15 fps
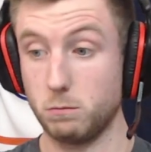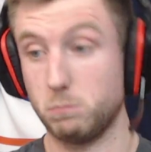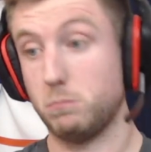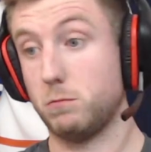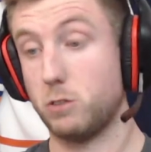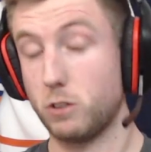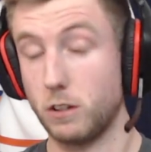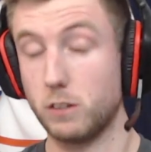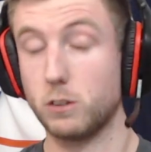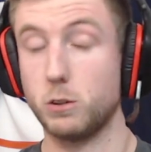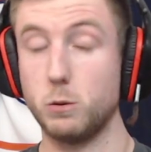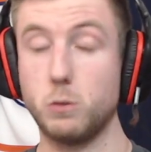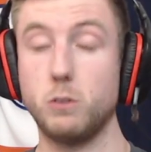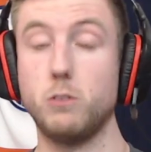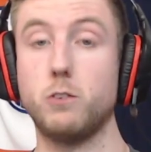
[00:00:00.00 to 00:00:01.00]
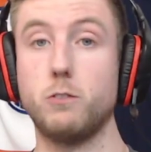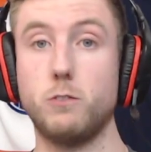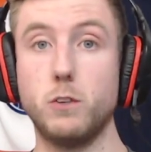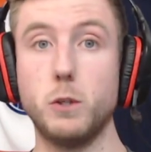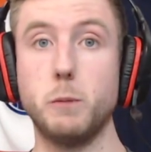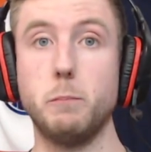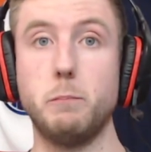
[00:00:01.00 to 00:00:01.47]
Slater Koekkoek's
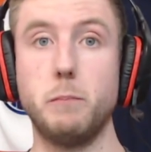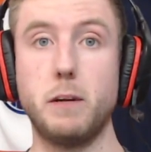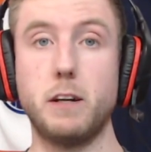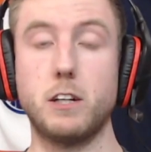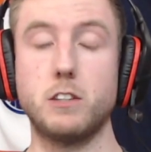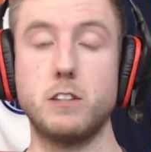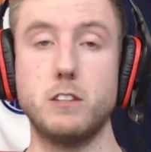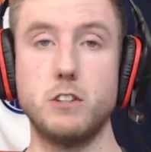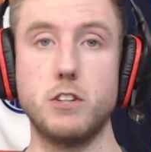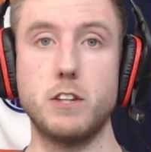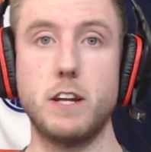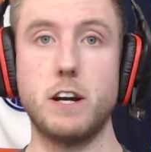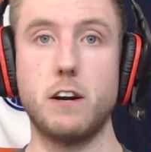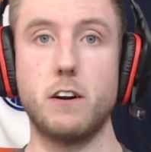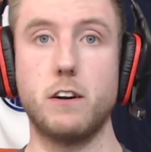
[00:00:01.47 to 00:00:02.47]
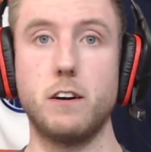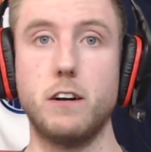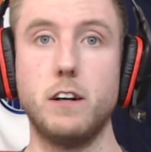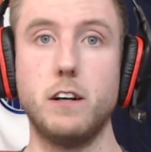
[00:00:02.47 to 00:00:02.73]
full message there